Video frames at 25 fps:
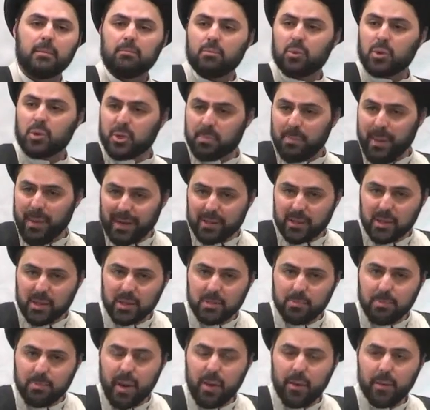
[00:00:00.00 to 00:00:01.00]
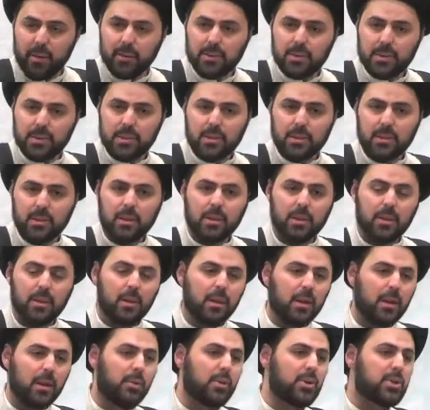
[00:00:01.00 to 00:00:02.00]
respects his parents,
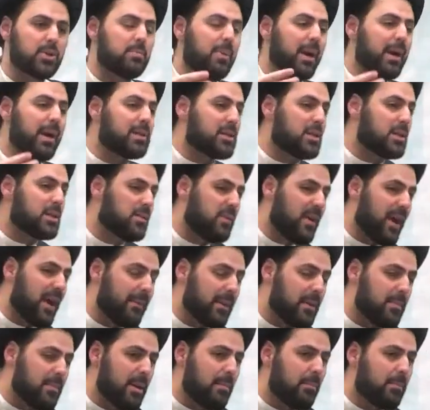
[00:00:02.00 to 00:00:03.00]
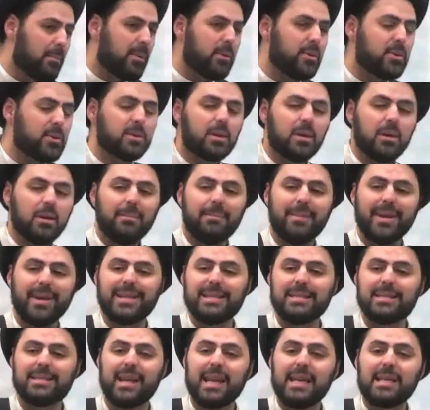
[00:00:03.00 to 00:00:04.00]
he respects his family members,
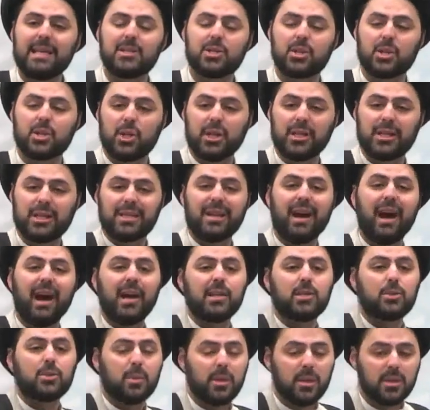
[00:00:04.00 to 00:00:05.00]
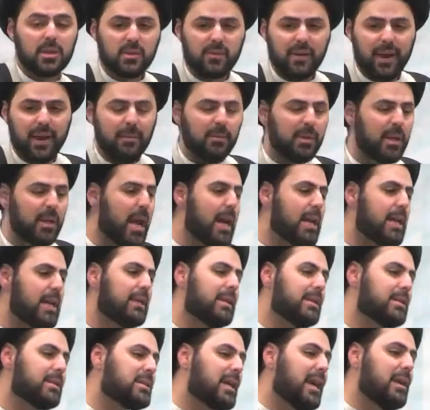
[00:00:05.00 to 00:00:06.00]
maintains good ties with his family, and
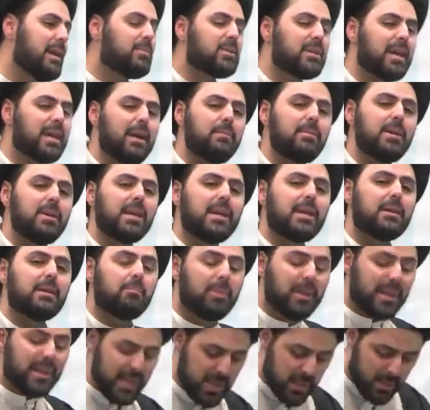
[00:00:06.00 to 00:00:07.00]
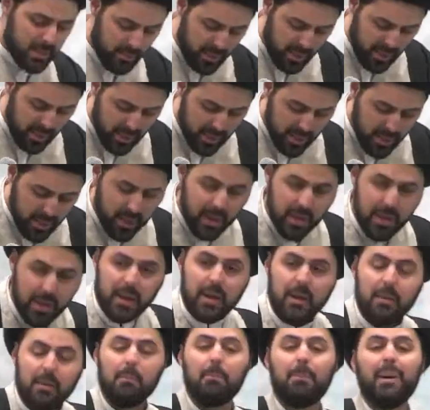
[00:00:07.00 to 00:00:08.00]
at the same time he can please me.
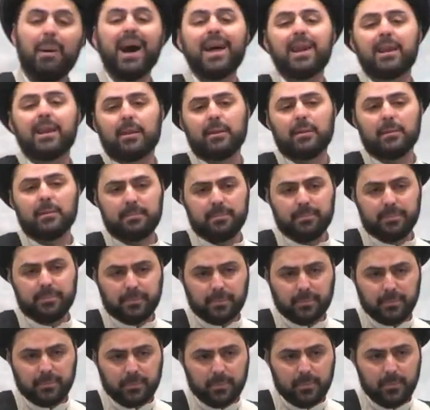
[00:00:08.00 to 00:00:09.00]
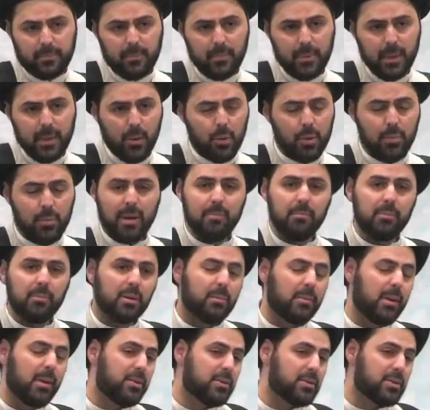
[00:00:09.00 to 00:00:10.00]
But
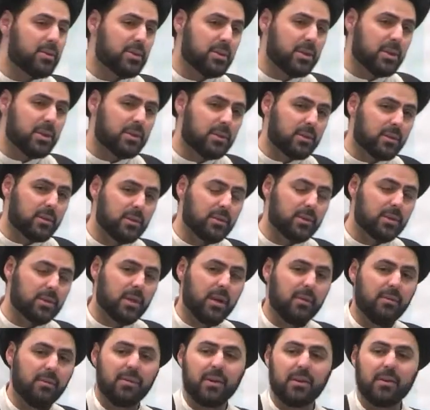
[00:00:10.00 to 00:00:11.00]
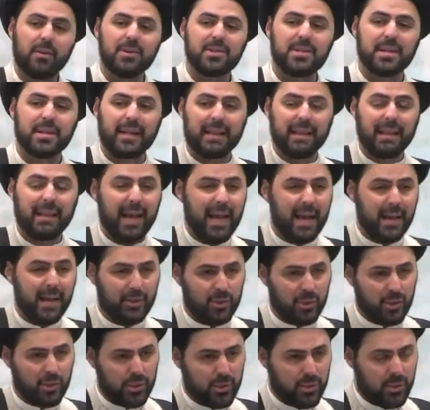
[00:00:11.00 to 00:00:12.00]
remember, brothers and sisters, if there is a
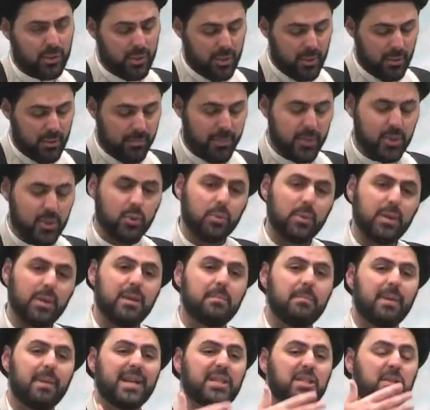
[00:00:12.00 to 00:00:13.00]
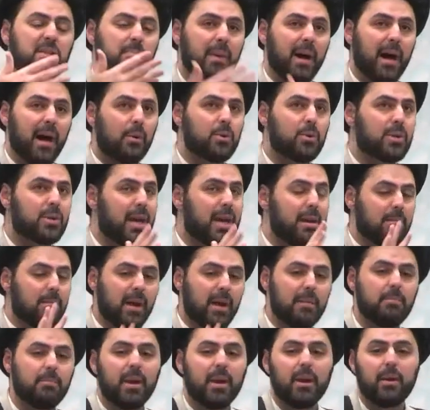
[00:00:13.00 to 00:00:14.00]
clash between my spouse and
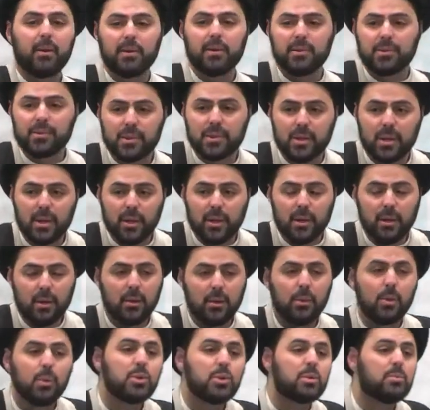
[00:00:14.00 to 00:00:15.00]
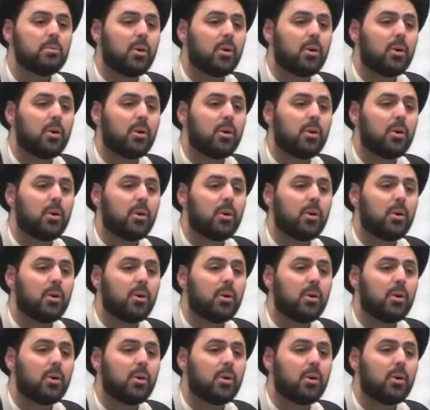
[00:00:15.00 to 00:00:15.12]
my parents, who's